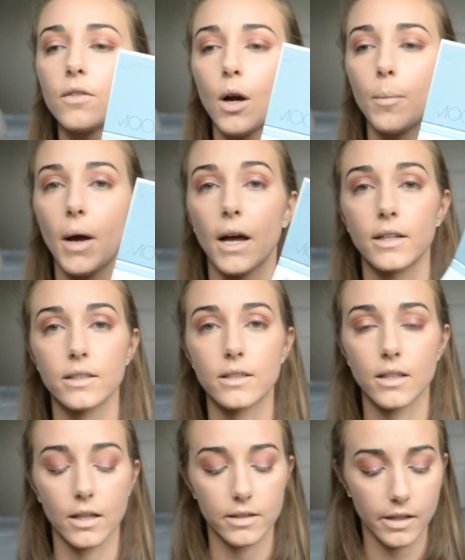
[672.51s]
from
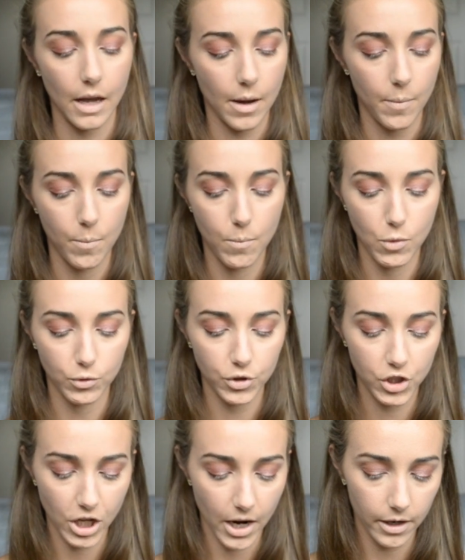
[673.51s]
Anastasia
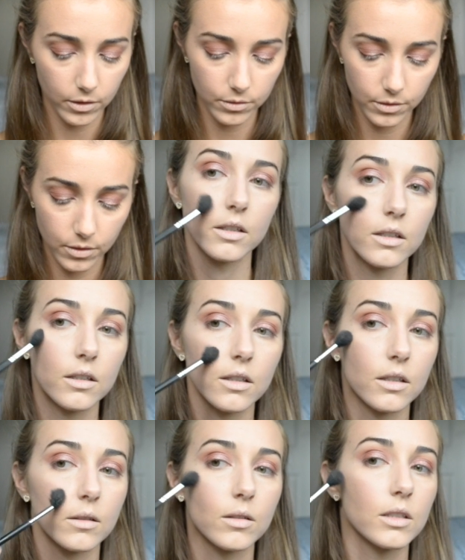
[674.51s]
Moonchild here.
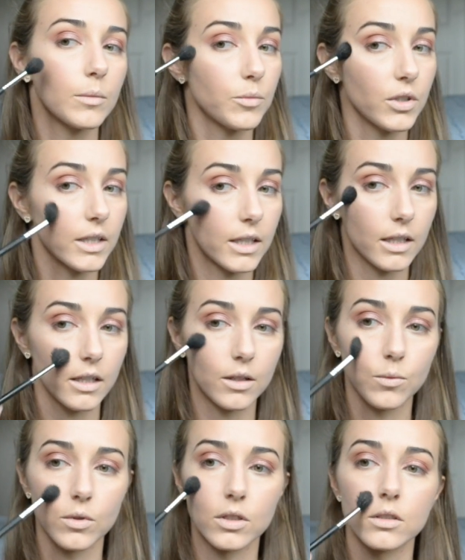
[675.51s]
And I'm going to bring it
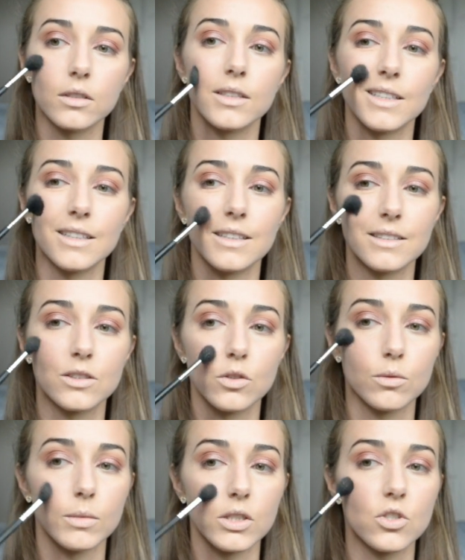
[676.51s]
inward
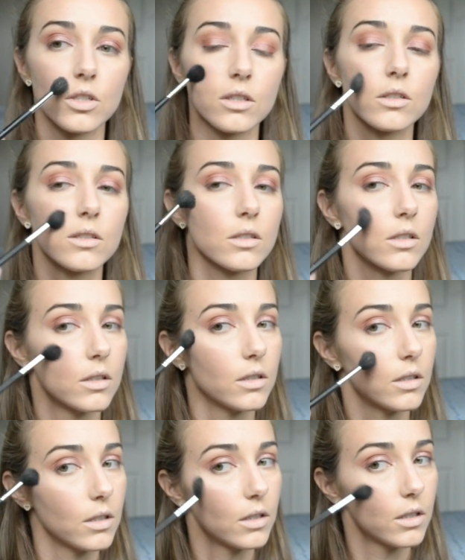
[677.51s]
to my cheeks.
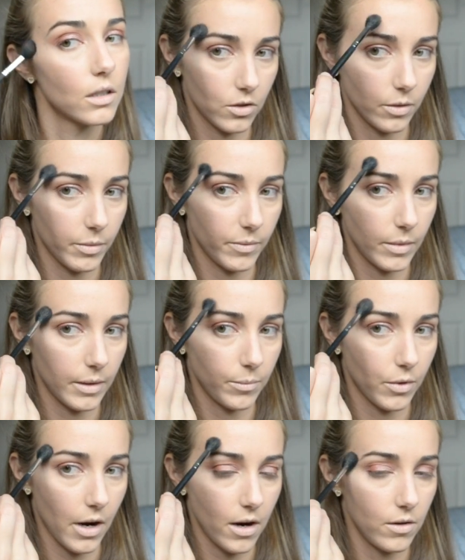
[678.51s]
Top of my
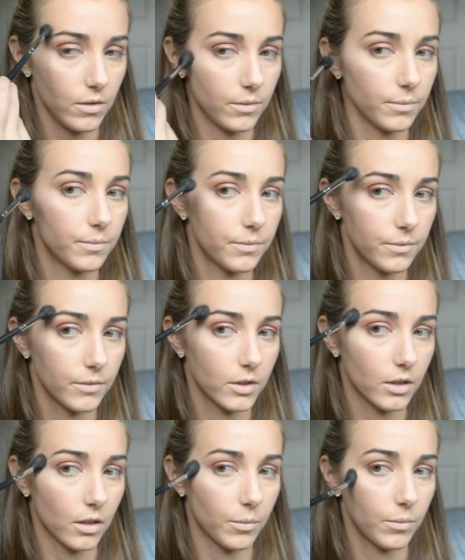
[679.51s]
brow.
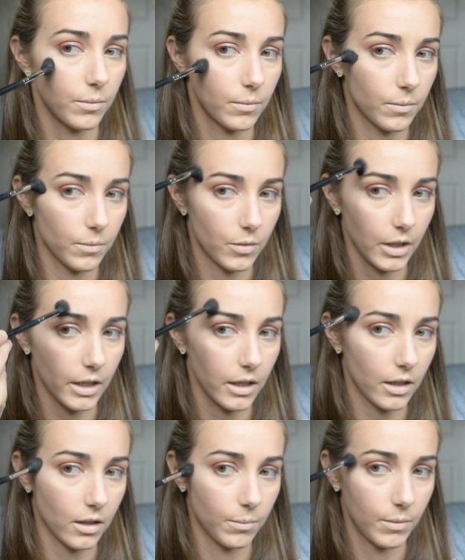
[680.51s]
I'm going to bring
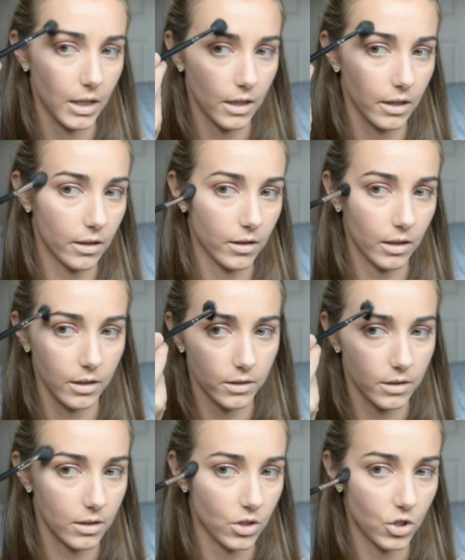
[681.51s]
it and make it like a
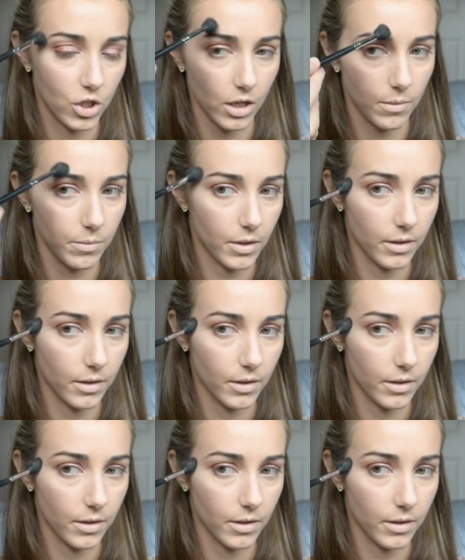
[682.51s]
C shape.